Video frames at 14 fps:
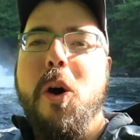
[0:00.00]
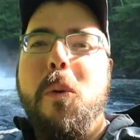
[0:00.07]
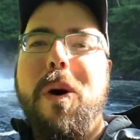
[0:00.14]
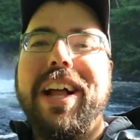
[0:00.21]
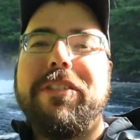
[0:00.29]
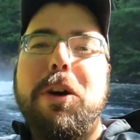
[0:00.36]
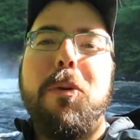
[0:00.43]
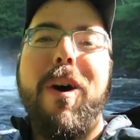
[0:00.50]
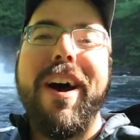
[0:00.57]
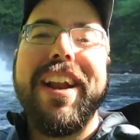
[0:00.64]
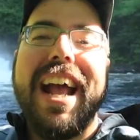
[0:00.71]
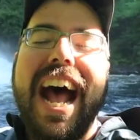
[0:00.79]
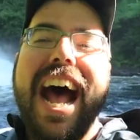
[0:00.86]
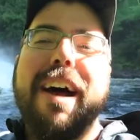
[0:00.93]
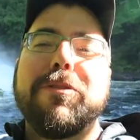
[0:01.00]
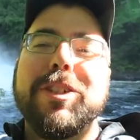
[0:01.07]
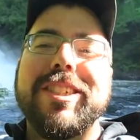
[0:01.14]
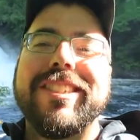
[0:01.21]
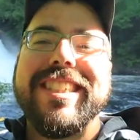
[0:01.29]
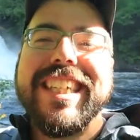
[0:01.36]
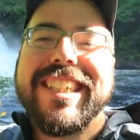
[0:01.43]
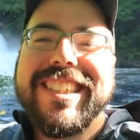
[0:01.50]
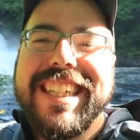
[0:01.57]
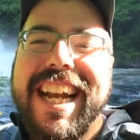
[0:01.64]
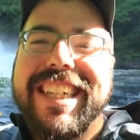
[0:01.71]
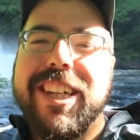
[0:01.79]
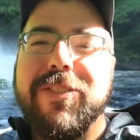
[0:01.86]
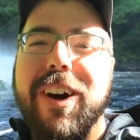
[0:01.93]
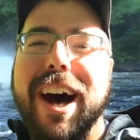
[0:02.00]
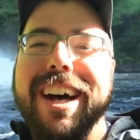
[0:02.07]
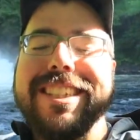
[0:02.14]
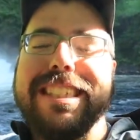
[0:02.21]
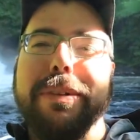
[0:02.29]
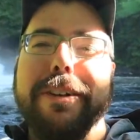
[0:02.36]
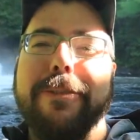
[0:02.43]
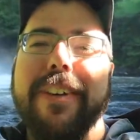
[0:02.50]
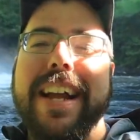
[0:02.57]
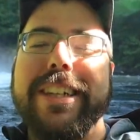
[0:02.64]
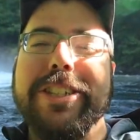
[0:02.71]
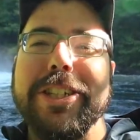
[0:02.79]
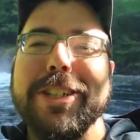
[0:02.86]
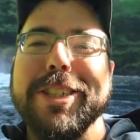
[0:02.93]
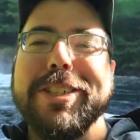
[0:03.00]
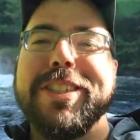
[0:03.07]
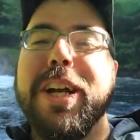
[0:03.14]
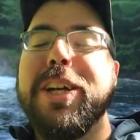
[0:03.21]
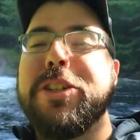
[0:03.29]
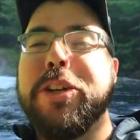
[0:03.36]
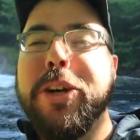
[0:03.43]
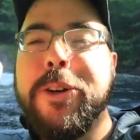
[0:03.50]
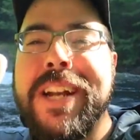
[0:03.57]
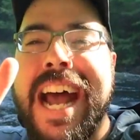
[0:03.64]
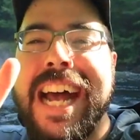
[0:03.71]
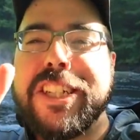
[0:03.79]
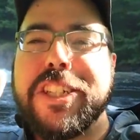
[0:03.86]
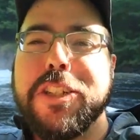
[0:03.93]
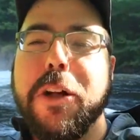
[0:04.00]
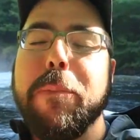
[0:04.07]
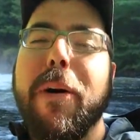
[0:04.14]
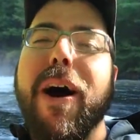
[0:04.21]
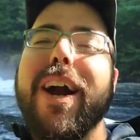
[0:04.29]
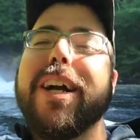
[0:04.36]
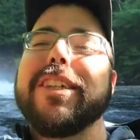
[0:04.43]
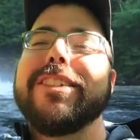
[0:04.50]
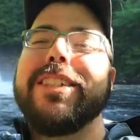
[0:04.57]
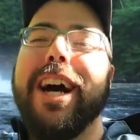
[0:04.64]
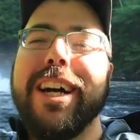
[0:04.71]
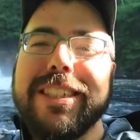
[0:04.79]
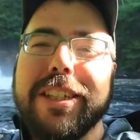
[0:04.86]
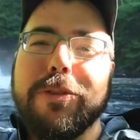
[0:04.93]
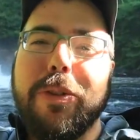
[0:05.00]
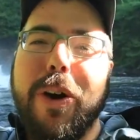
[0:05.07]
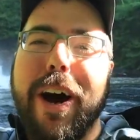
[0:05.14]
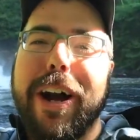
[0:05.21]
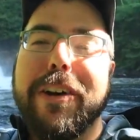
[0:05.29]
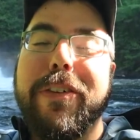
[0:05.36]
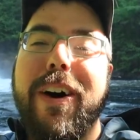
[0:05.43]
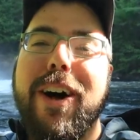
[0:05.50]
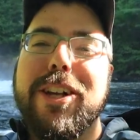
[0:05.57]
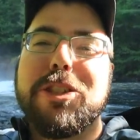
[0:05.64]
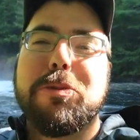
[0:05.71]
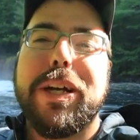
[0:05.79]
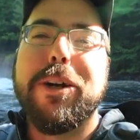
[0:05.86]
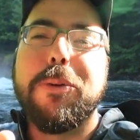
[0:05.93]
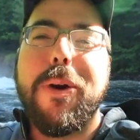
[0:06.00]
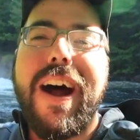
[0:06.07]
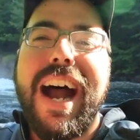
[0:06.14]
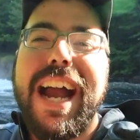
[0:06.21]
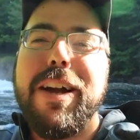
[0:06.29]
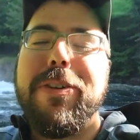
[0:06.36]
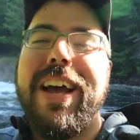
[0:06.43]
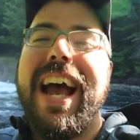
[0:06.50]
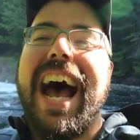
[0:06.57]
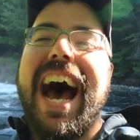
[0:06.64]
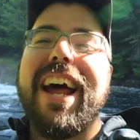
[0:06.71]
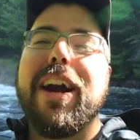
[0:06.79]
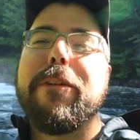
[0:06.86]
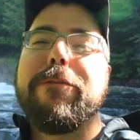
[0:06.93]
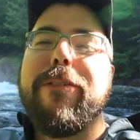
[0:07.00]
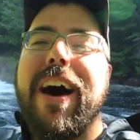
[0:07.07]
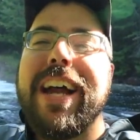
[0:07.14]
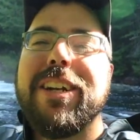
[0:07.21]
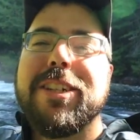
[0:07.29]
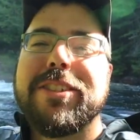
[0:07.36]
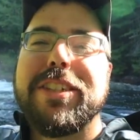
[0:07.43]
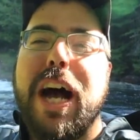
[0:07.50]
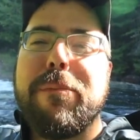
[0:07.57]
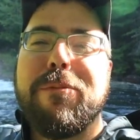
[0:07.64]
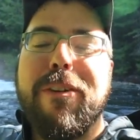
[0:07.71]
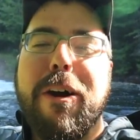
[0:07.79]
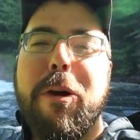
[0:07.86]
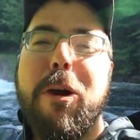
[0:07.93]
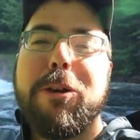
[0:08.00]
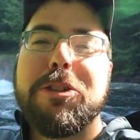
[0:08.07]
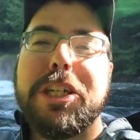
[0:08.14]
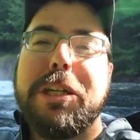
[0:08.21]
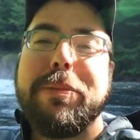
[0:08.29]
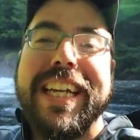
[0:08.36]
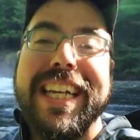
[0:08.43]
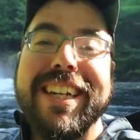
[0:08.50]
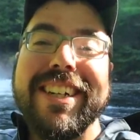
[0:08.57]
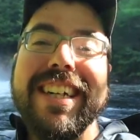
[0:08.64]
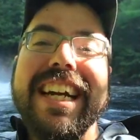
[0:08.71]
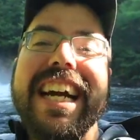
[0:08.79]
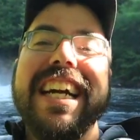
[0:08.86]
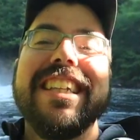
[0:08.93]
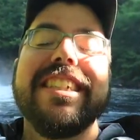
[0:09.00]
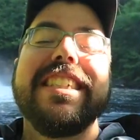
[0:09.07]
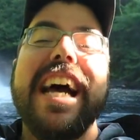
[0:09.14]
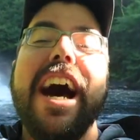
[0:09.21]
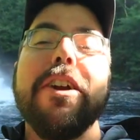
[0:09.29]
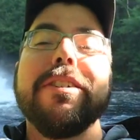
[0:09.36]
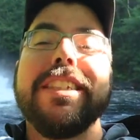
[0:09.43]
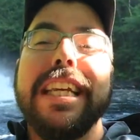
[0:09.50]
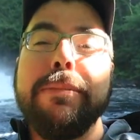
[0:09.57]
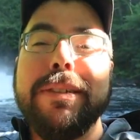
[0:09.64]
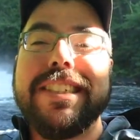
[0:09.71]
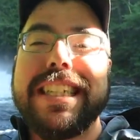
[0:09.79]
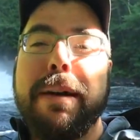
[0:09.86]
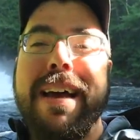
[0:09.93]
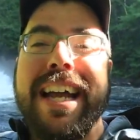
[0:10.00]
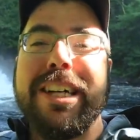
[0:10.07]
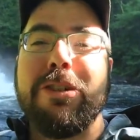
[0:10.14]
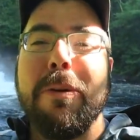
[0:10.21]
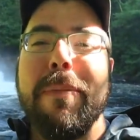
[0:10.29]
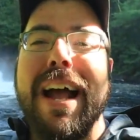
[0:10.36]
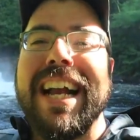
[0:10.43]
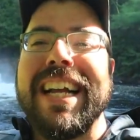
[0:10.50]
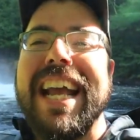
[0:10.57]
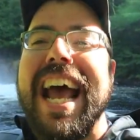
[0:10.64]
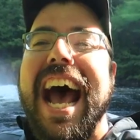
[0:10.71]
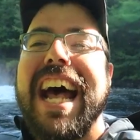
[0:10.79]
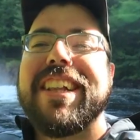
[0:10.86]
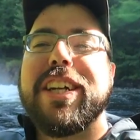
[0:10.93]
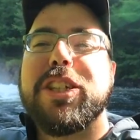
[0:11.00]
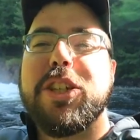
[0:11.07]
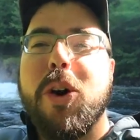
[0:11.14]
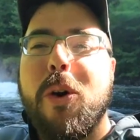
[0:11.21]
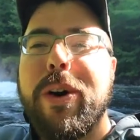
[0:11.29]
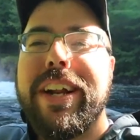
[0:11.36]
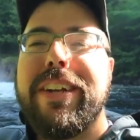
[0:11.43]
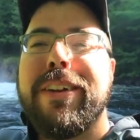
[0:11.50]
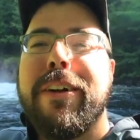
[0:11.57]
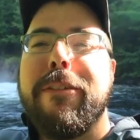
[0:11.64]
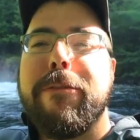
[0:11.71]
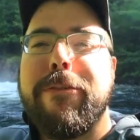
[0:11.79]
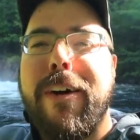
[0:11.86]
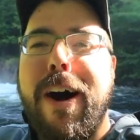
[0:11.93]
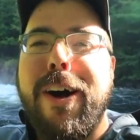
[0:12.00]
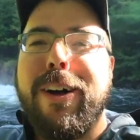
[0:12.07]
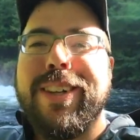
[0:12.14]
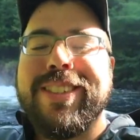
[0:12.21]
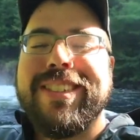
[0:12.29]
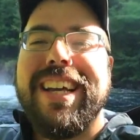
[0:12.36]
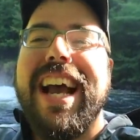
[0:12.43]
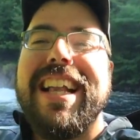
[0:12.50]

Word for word: Well everyone, after six days of awesome adventures, two national parks, tons of waterfalls, we arrived at our final stop of our road trip here in the town of Timiskaming, Quebec at the Gordon Falls.